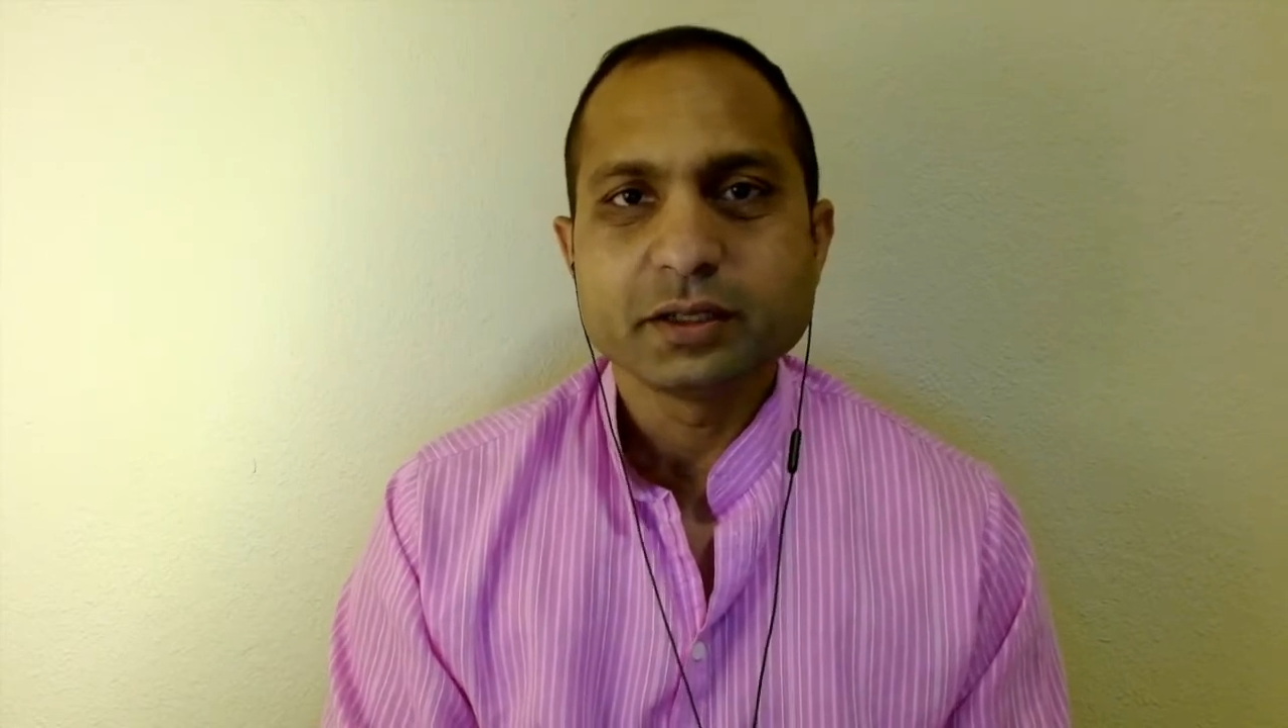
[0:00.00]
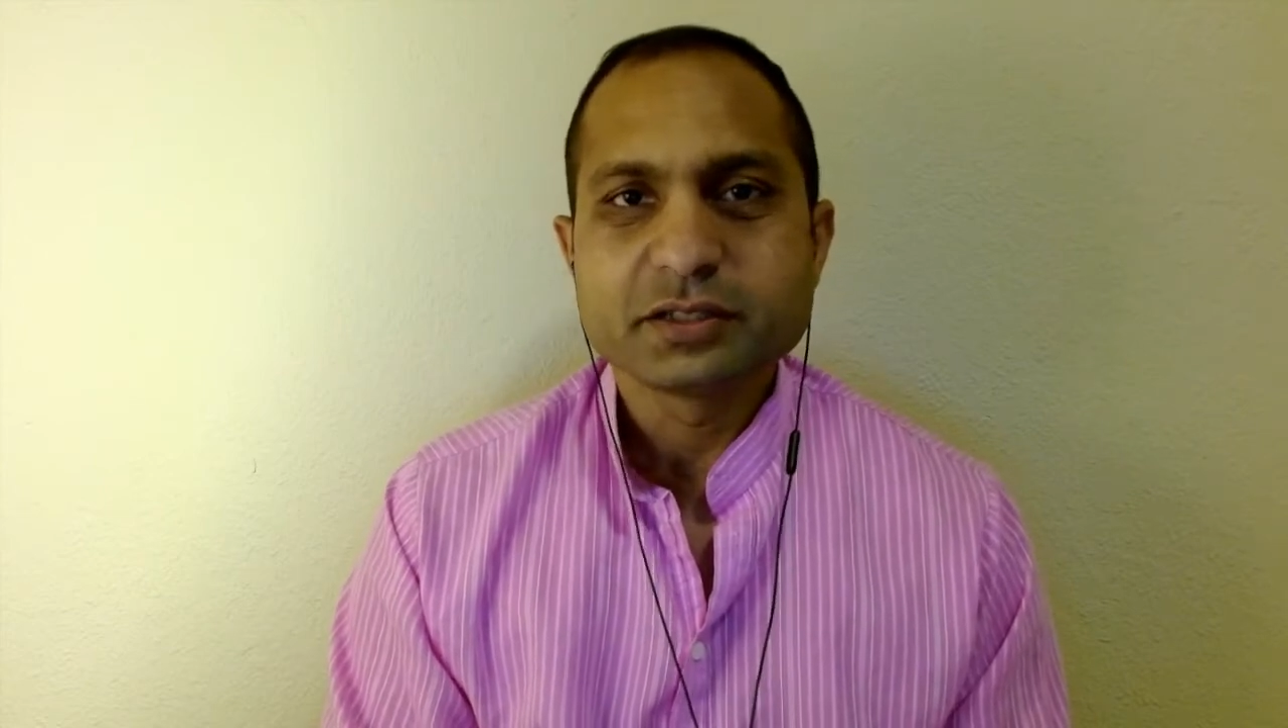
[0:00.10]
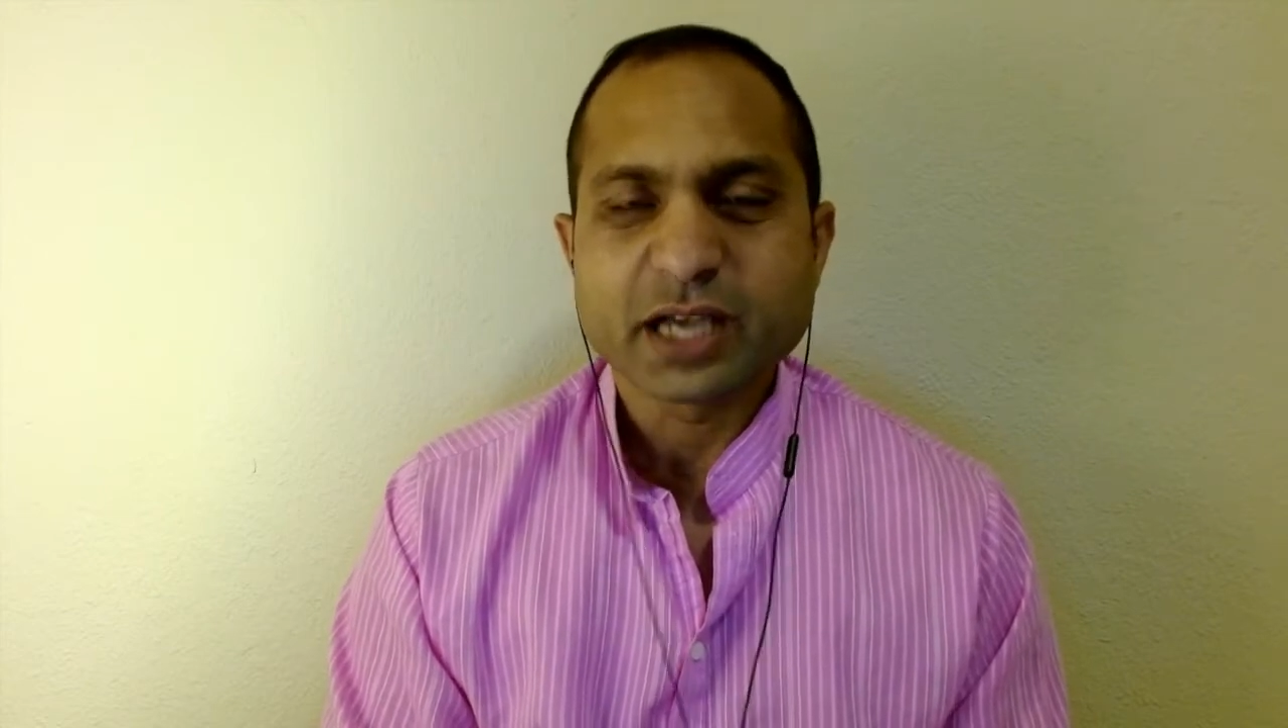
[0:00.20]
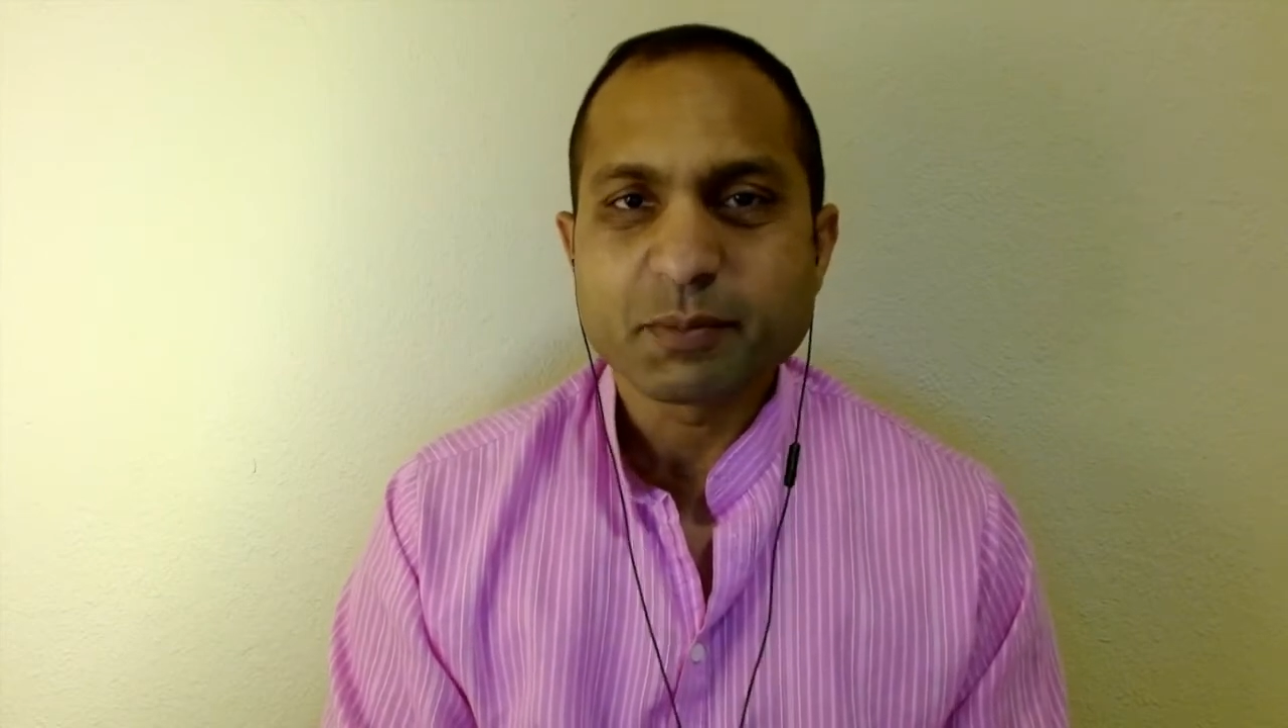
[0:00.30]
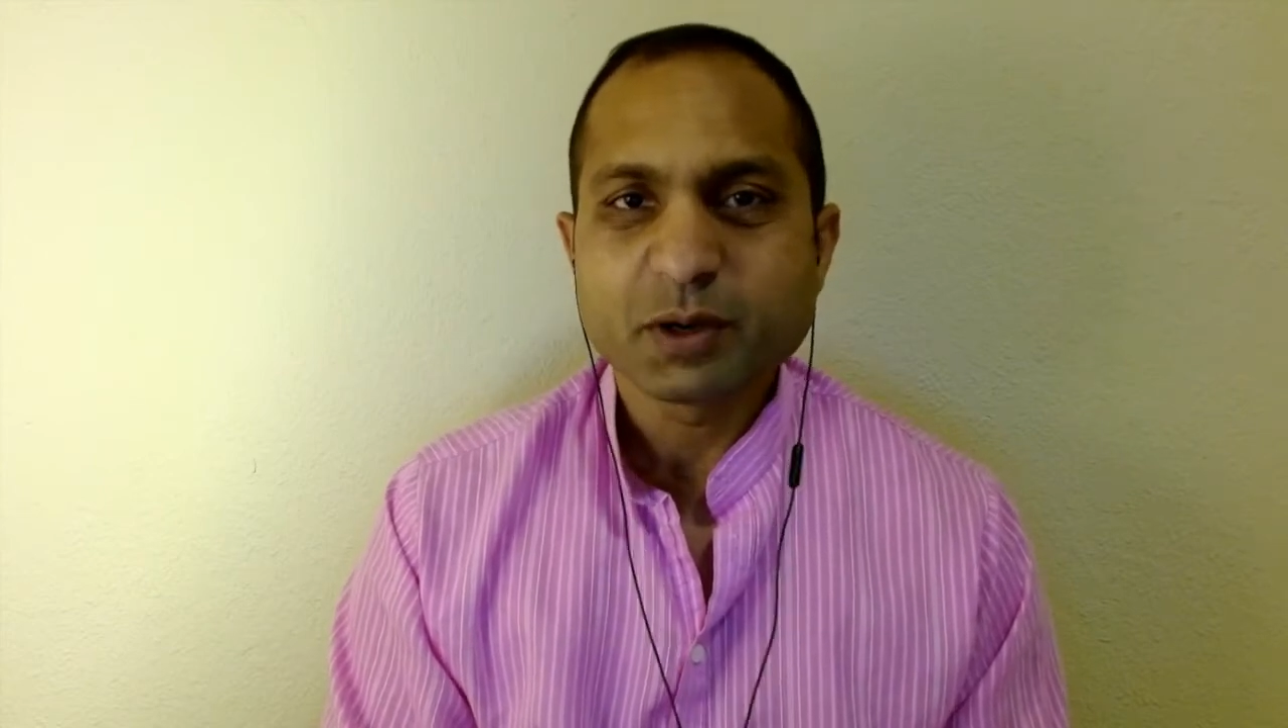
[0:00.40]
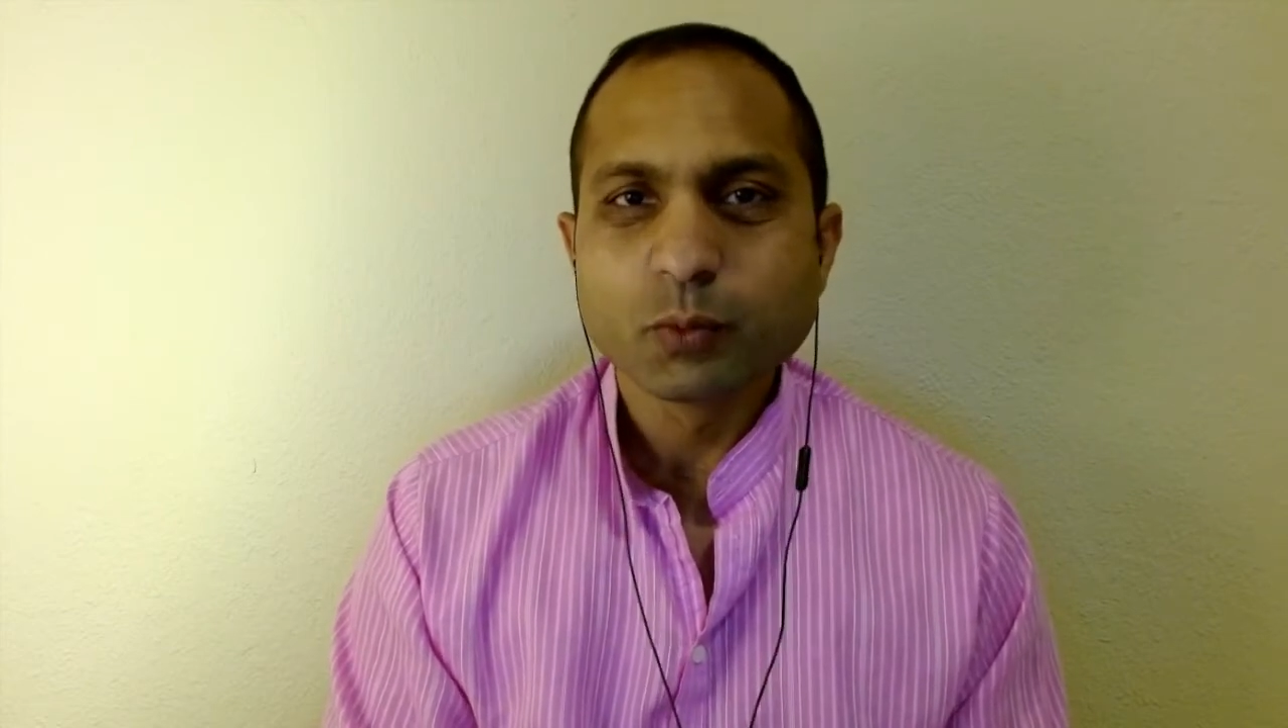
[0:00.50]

chapter